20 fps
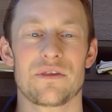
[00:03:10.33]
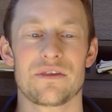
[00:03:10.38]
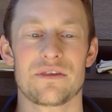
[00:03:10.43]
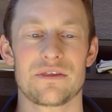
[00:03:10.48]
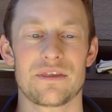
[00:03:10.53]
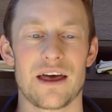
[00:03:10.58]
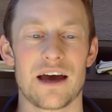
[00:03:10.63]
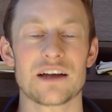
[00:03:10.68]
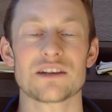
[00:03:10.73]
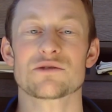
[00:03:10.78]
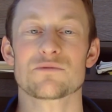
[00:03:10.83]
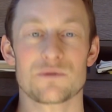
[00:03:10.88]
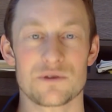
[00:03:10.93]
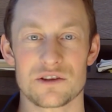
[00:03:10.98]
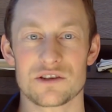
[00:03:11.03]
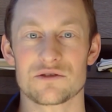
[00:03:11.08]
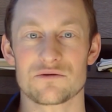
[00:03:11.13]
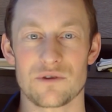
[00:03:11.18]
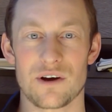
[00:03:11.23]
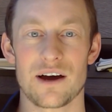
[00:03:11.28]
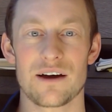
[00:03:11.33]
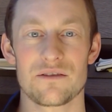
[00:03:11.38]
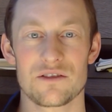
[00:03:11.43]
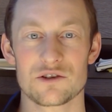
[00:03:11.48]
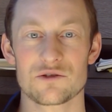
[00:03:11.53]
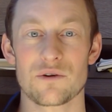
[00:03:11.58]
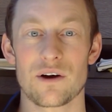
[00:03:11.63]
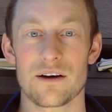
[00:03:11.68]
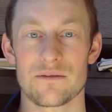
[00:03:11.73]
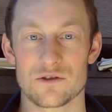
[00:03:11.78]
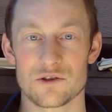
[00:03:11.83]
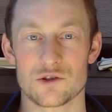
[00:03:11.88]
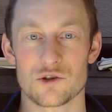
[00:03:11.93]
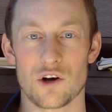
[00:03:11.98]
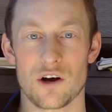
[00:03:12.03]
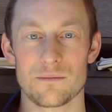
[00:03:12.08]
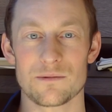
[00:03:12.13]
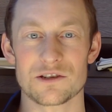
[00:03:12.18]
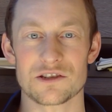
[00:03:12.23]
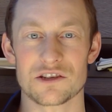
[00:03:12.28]
That's what the driver's
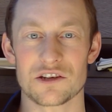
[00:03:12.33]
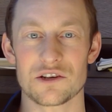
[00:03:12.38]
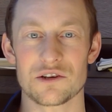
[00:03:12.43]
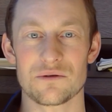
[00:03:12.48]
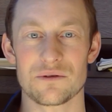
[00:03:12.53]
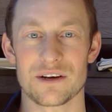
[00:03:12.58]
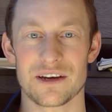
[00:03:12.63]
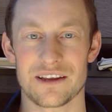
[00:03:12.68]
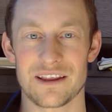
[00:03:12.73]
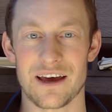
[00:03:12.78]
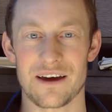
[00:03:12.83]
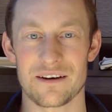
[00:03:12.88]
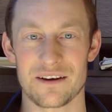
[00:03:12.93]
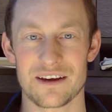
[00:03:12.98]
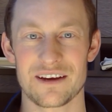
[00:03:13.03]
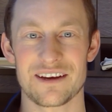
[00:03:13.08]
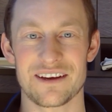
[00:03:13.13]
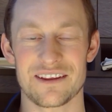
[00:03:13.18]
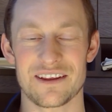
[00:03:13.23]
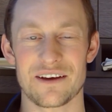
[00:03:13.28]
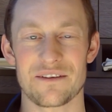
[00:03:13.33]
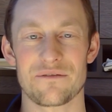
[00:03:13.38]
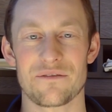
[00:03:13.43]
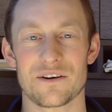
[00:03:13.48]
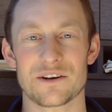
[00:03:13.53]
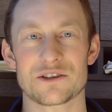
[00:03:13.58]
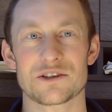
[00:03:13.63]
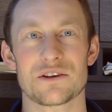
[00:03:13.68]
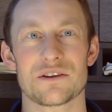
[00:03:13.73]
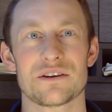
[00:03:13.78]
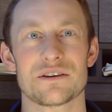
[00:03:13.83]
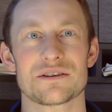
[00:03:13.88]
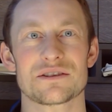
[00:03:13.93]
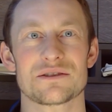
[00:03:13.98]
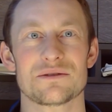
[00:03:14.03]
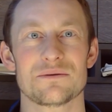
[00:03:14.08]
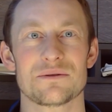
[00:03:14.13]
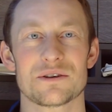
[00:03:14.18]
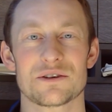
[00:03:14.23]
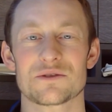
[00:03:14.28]
job is to do in that function there, is
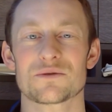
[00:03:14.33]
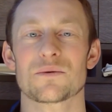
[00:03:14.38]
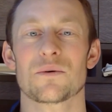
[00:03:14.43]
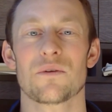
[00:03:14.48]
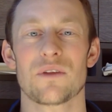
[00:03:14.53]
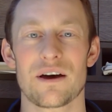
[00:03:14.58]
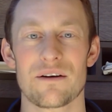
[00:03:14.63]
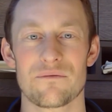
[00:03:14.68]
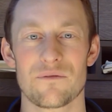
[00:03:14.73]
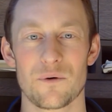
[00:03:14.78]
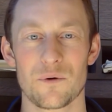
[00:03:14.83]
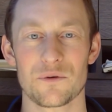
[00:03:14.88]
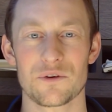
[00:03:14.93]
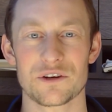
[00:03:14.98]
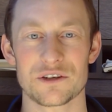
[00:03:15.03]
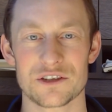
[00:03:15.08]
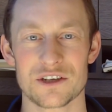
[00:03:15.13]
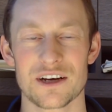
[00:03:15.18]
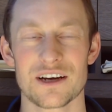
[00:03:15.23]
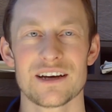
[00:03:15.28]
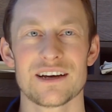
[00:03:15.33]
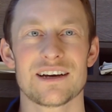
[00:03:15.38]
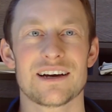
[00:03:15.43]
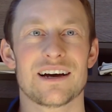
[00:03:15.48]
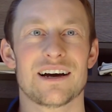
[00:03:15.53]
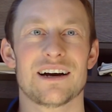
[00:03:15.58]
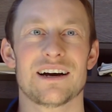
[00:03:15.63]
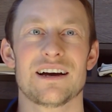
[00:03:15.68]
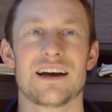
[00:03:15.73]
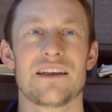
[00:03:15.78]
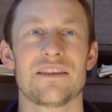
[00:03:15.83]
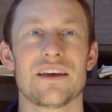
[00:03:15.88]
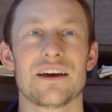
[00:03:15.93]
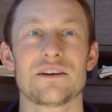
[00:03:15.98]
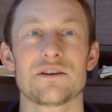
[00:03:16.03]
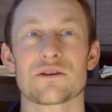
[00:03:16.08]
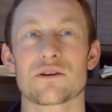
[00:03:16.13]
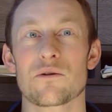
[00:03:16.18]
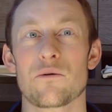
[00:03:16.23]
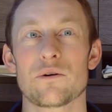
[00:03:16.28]
to control that voltage. And
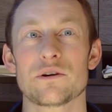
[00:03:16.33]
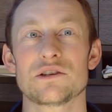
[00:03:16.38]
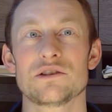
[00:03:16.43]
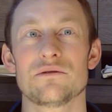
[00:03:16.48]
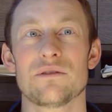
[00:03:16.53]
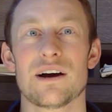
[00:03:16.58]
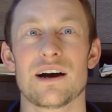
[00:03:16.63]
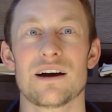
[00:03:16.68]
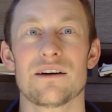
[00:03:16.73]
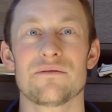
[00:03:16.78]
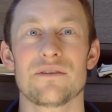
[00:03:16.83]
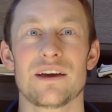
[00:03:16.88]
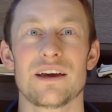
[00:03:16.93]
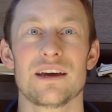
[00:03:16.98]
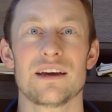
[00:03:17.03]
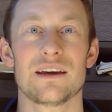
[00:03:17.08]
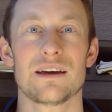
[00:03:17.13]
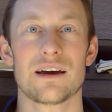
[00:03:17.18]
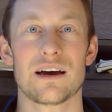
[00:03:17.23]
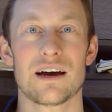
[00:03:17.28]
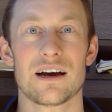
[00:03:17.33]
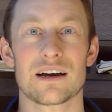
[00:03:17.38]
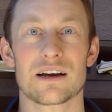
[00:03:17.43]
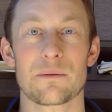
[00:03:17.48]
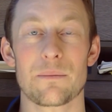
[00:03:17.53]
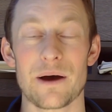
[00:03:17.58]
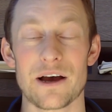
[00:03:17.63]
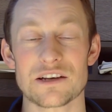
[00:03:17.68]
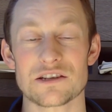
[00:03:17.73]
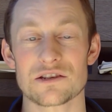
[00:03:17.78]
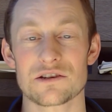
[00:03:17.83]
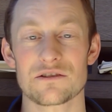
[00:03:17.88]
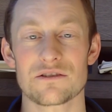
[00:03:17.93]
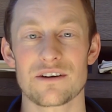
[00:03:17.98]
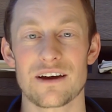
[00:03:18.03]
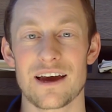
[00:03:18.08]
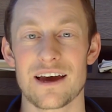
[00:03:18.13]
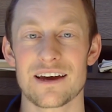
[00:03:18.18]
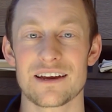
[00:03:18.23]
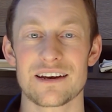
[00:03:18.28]
then you're going to have a
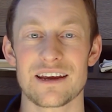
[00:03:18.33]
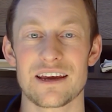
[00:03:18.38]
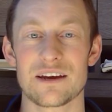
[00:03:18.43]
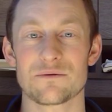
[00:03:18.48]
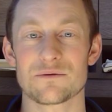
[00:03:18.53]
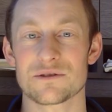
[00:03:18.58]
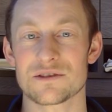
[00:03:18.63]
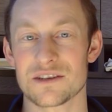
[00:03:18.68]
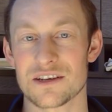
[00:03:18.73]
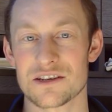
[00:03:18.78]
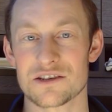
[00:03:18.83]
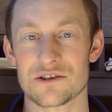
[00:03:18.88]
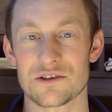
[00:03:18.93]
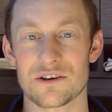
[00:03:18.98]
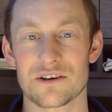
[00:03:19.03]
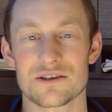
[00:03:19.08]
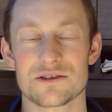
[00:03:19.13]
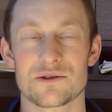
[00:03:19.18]
capacitor and a resistor.